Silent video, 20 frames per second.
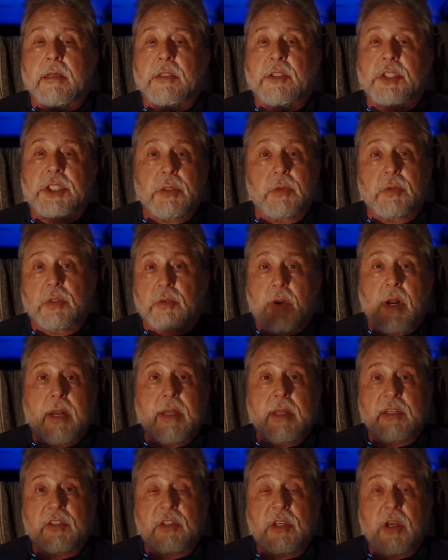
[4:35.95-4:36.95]
she was
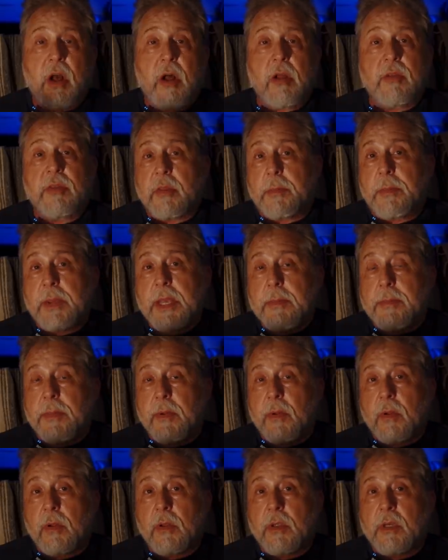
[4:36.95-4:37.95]
running this cult, and the
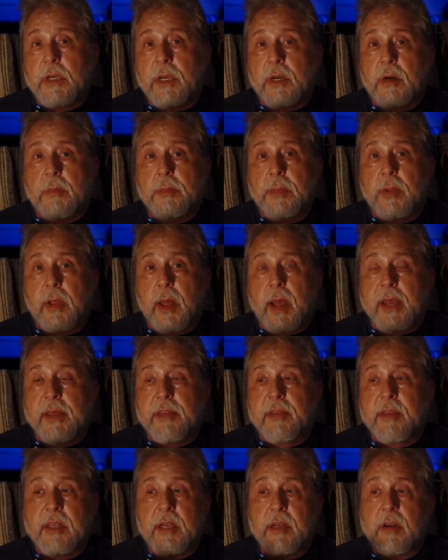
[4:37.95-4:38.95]
people near
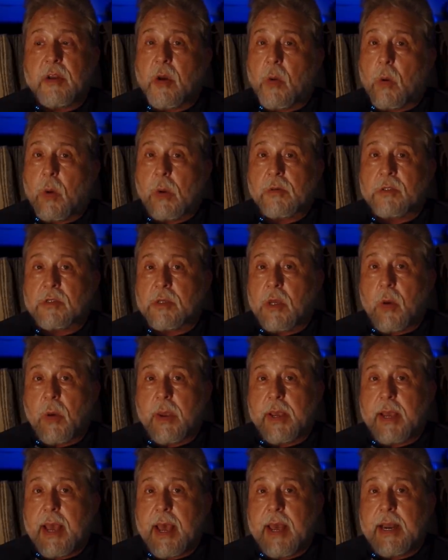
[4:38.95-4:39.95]
Blythe didn't know what was
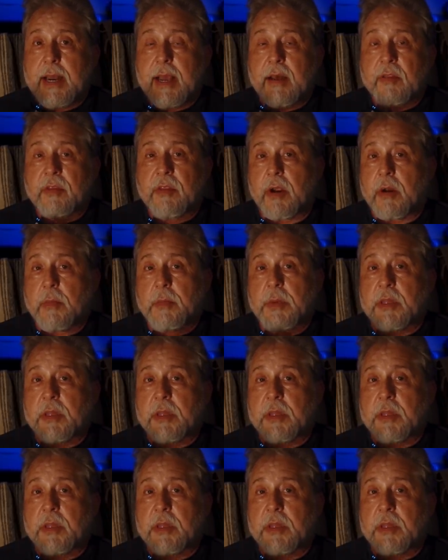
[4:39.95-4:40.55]
going on out there,